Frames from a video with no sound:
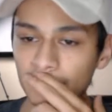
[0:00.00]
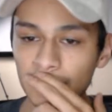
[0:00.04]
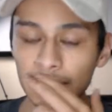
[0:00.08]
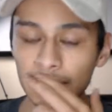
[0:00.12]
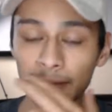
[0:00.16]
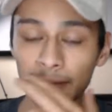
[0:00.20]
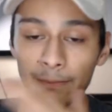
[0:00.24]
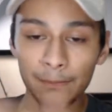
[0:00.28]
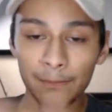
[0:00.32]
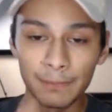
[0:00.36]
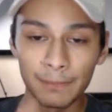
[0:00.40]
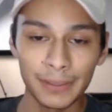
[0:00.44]

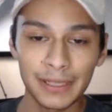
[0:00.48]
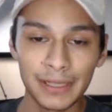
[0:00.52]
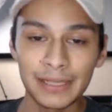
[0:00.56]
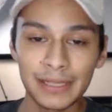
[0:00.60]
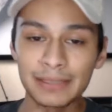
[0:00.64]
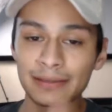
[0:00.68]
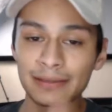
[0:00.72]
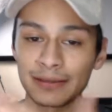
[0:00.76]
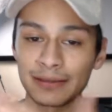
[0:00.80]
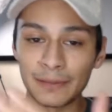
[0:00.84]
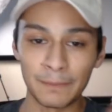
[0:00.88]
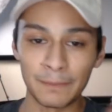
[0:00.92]

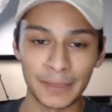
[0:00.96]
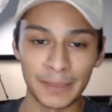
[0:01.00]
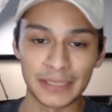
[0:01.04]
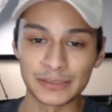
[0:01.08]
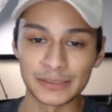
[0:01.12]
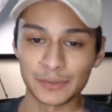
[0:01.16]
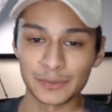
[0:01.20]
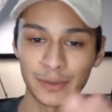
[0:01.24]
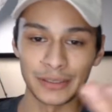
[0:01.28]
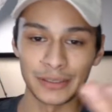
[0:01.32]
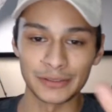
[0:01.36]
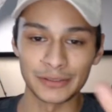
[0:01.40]
But the
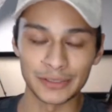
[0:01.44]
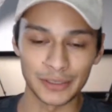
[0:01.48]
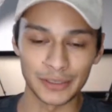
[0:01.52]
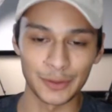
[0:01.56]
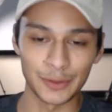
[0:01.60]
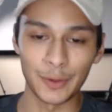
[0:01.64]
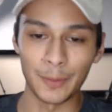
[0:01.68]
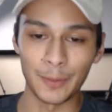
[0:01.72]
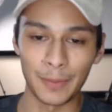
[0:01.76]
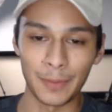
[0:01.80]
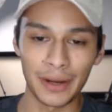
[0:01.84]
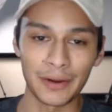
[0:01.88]
best way to
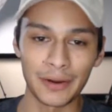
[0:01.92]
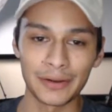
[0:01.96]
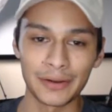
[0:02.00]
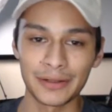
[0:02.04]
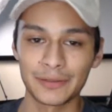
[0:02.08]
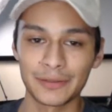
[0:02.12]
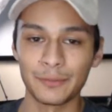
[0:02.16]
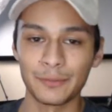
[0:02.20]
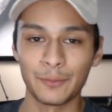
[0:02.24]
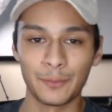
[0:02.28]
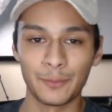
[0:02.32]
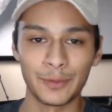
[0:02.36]
go about
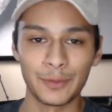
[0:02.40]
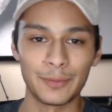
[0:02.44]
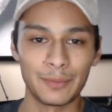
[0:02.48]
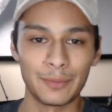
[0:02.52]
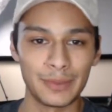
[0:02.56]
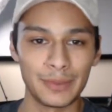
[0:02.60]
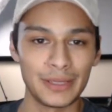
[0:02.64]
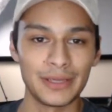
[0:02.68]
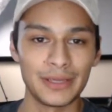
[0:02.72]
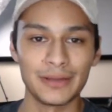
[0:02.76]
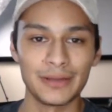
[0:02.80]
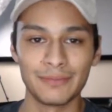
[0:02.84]
it would
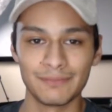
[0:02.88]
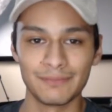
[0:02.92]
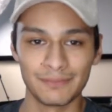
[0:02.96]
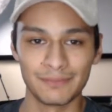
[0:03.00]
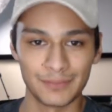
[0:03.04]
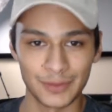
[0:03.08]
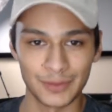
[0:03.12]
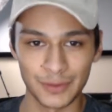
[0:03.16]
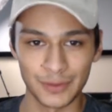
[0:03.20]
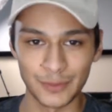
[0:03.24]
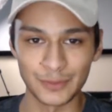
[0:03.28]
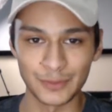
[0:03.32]
be
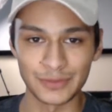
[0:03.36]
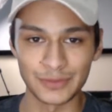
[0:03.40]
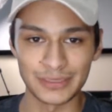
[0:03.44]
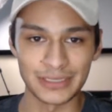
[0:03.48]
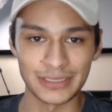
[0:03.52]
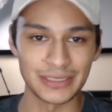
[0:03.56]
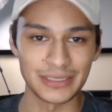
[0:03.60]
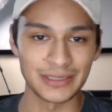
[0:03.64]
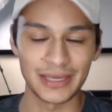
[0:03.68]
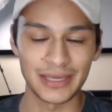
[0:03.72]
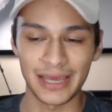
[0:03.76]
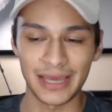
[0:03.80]

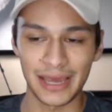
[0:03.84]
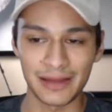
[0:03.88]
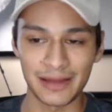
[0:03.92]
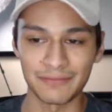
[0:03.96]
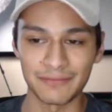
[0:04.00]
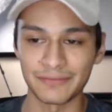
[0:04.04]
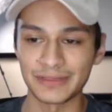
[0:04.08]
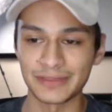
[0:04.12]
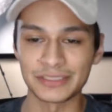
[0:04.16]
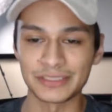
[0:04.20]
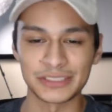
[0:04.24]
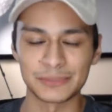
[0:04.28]
using
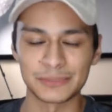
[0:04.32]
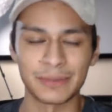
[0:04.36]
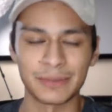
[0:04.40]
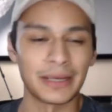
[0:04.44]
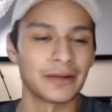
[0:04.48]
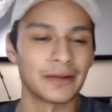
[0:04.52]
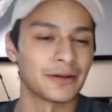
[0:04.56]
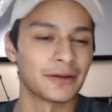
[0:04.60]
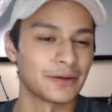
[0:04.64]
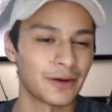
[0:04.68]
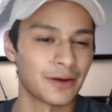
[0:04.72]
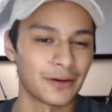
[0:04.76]
Canva and just
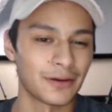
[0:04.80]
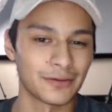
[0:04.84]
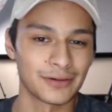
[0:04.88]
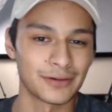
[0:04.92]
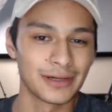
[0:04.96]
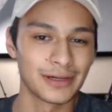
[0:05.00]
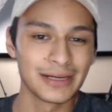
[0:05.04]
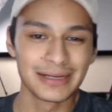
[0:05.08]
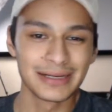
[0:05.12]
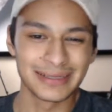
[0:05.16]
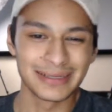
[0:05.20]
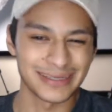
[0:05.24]
paying $1.
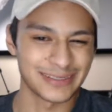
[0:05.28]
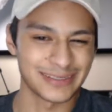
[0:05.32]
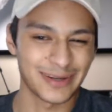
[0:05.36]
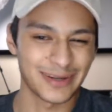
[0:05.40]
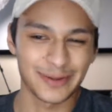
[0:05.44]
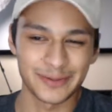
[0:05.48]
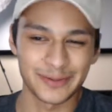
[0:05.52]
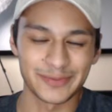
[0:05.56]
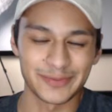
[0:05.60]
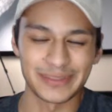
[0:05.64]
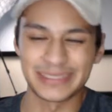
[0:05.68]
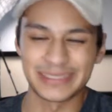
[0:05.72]

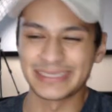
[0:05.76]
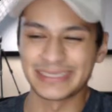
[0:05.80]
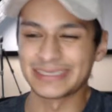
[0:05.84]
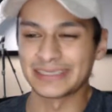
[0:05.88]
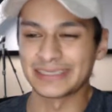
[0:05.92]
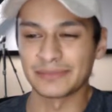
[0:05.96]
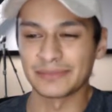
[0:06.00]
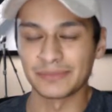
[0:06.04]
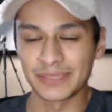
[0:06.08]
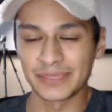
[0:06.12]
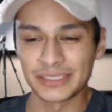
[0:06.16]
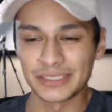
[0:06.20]
$1 really
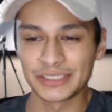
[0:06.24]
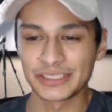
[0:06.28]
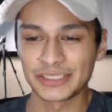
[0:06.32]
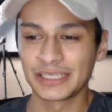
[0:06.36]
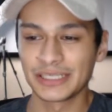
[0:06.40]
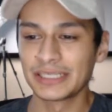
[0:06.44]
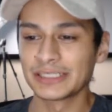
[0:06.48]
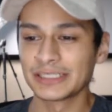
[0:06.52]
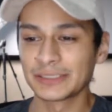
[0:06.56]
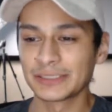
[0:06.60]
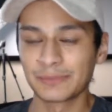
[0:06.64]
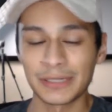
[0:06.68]
isn't much,
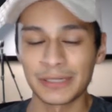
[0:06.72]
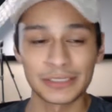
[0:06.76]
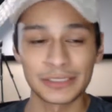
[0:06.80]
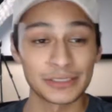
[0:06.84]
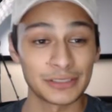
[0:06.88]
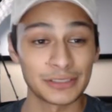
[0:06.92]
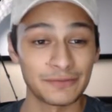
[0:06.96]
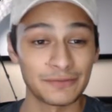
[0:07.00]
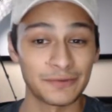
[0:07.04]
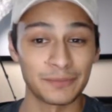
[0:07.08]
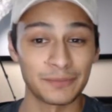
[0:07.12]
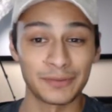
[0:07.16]

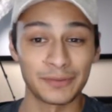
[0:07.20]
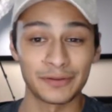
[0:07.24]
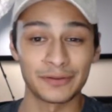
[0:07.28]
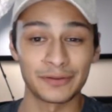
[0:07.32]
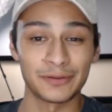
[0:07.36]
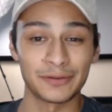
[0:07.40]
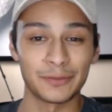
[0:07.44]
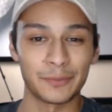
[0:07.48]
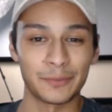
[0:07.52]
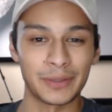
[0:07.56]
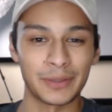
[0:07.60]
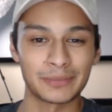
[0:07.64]
especially if you're
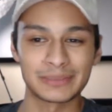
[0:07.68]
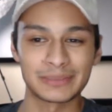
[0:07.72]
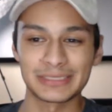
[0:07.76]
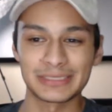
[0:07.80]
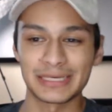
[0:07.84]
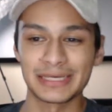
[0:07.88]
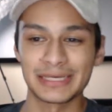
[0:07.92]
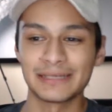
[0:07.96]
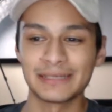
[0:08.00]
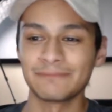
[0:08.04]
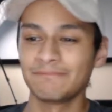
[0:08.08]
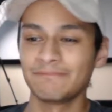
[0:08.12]
building a
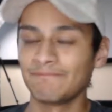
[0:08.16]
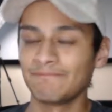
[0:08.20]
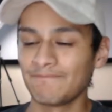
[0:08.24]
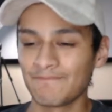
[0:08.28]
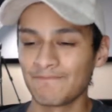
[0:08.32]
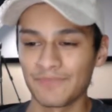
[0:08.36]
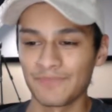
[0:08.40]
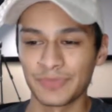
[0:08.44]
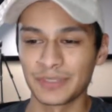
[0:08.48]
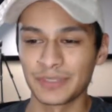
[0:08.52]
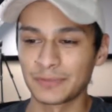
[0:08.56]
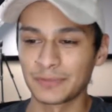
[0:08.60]
website.
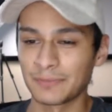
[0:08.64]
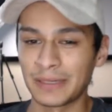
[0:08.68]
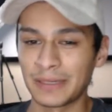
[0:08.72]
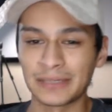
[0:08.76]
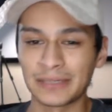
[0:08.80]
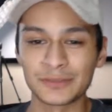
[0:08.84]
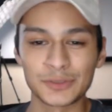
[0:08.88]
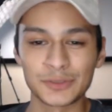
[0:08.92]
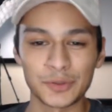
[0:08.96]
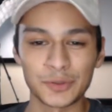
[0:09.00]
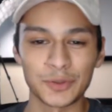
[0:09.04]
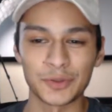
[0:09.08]

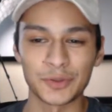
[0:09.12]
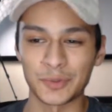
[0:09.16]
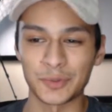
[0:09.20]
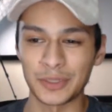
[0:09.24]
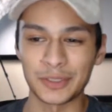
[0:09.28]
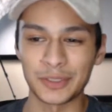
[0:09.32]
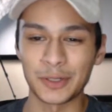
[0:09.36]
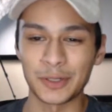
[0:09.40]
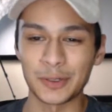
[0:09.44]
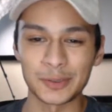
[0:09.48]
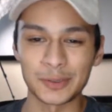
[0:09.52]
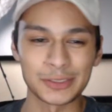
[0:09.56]
Spend $2 or
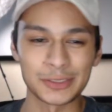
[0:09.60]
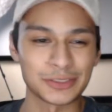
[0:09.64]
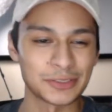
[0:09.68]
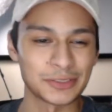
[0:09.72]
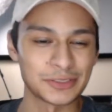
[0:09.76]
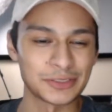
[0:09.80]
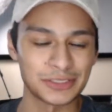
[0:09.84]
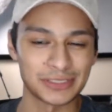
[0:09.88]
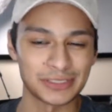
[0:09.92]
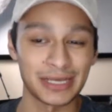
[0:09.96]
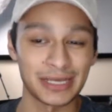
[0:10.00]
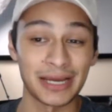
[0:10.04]
$3
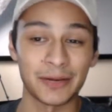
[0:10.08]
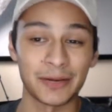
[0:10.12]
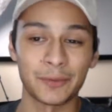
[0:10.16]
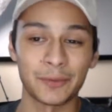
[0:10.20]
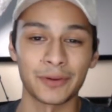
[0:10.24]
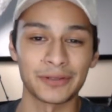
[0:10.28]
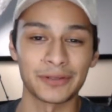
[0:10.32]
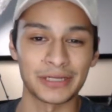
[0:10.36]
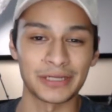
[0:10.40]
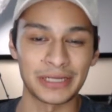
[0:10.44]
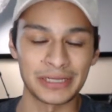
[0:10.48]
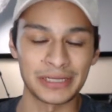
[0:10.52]
on just high
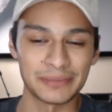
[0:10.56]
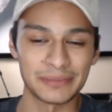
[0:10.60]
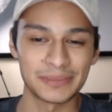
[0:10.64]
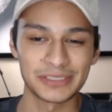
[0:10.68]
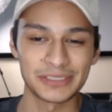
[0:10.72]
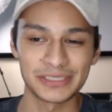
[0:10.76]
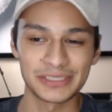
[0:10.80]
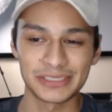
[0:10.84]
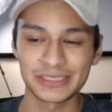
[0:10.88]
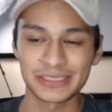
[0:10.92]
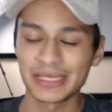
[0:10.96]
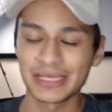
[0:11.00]
quality
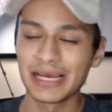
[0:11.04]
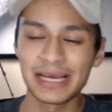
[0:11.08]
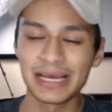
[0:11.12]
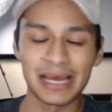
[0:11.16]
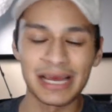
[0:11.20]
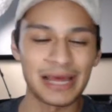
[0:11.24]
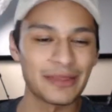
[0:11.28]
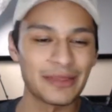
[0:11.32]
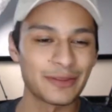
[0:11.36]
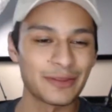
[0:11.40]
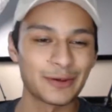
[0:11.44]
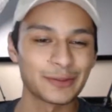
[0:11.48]
images,
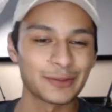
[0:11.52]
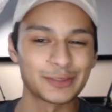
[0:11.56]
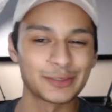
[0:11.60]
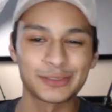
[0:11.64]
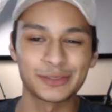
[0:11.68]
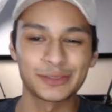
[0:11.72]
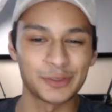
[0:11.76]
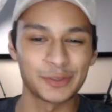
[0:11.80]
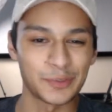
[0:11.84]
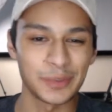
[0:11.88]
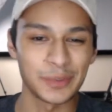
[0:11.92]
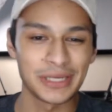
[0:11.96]
and those
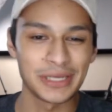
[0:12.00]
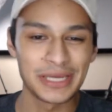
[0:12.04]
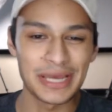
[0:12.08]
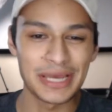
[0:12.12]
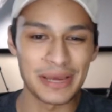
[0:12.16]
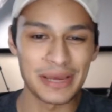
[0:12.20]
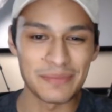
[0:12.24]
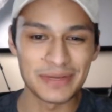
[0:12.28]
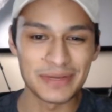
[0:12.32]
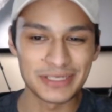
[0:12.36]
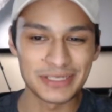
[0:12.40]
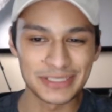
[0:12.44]
3
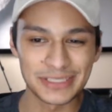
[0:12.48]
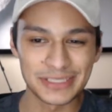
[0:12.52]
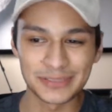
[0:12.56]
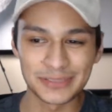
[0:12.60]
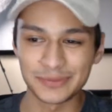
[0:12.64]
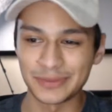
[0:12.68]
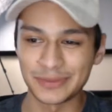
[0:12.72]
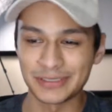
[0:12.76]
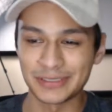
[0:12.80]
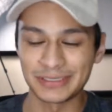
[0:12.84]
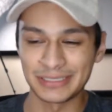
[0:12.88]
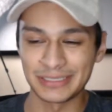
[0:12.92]

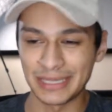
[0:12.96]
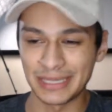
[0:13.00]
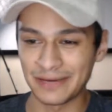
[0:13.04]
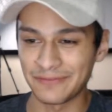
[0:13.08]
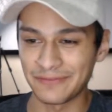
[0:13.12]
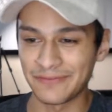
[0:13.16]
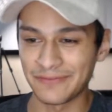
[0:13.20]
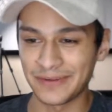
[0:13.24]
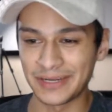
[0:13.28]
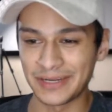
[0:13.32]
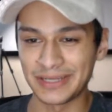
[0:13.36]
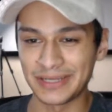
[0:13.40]
images would
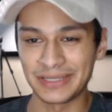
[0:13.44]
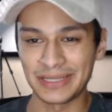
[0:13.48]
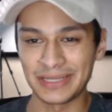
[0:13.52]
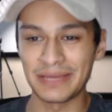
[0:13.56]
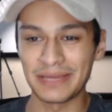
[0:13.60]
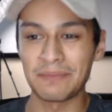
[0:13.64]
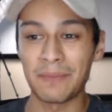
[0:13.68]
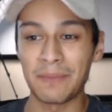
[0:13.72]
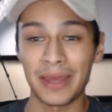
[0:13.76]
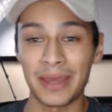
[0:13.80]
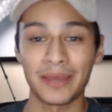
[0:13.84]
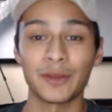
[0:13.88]
definitely
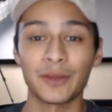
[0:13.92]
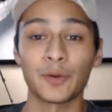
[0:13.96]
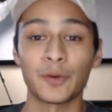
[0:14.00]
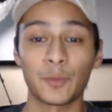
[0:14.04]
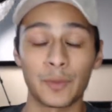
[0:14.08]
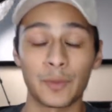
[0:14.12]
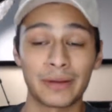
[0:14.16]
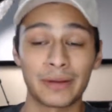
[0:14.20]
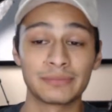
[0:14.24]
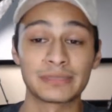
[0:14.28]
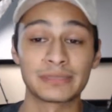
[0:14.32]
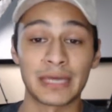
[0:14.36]
make your
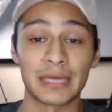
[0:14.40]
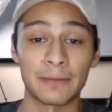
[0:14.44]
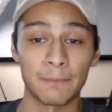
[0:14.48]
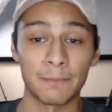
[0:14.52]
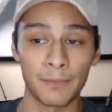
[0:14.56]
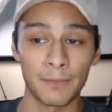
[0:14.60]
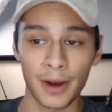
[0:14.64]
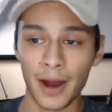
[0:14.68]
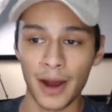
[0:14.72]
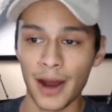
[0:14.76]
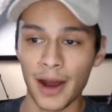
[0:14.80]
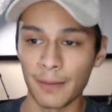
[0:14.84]
website
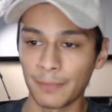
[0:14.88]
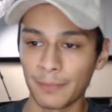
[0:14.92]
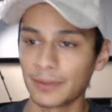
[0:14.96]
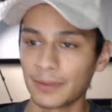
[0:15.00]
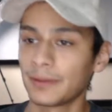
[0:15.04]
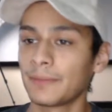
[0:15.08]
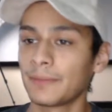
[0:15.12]
pop.